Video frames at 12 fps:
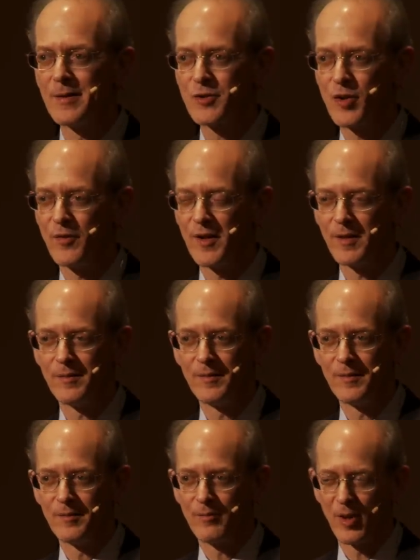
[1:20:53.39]
Soviet
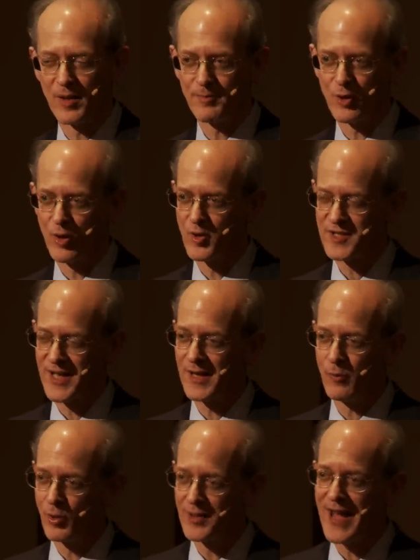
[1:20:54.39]
Politburo said
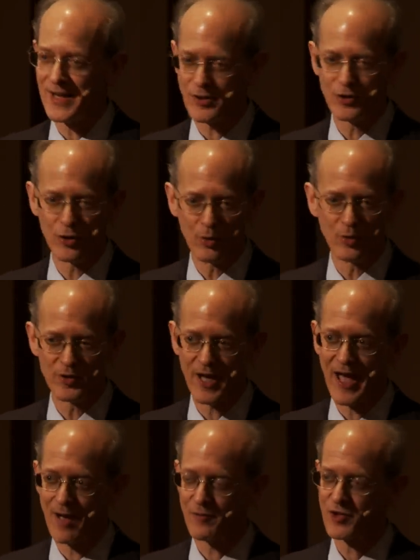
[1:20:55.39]
it will not do
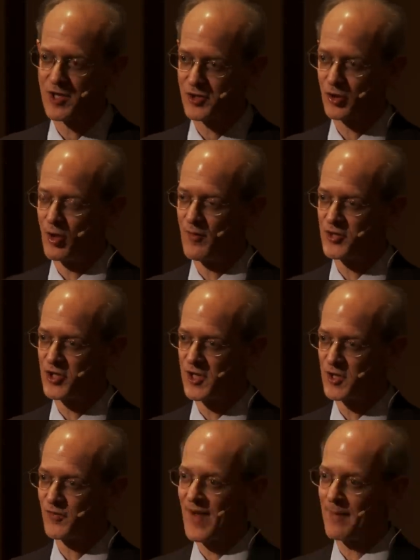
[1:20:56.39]
to have Shostakovich and
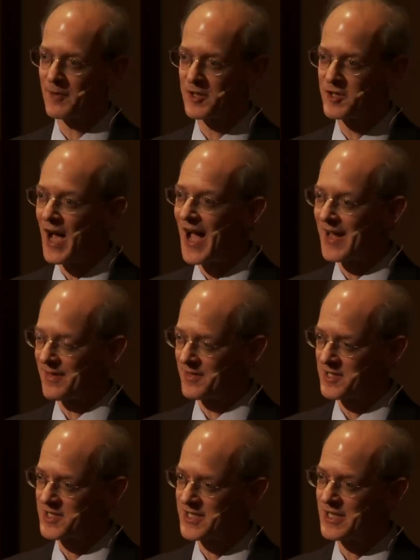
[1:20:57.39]
his family die in
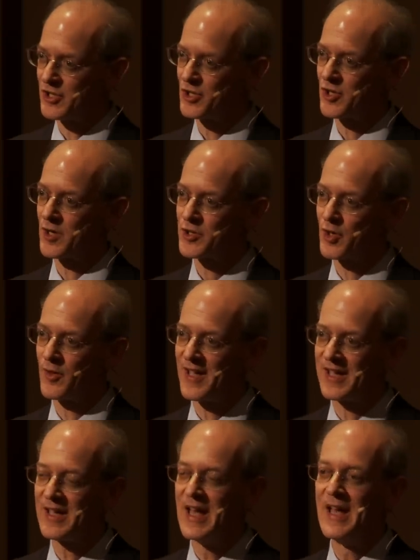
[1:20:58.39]
the siege, so
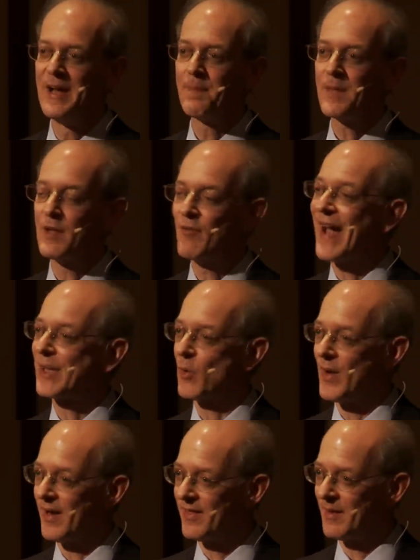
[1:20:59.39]
they
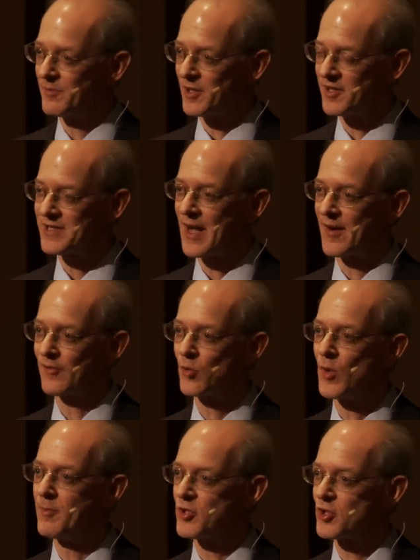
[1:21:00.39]
evacuated them to the town of
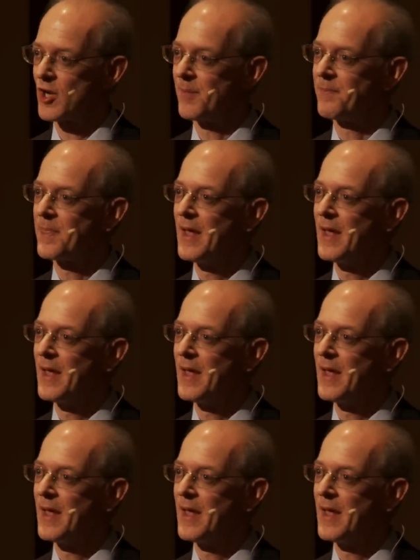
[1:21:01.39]
Kuibyshev